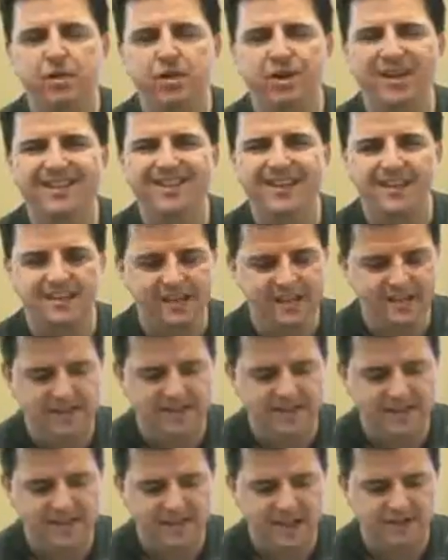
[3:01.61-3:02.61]
a look at the
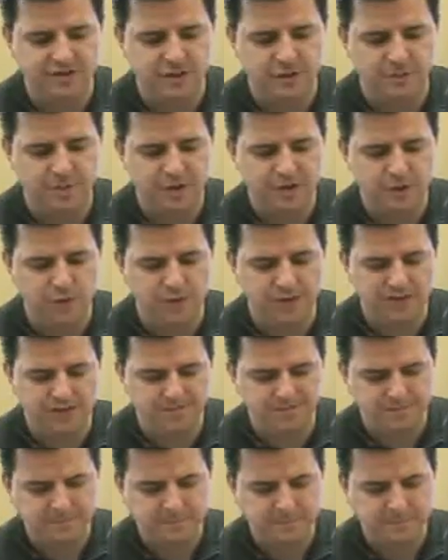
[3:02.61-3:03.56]
details in the press release.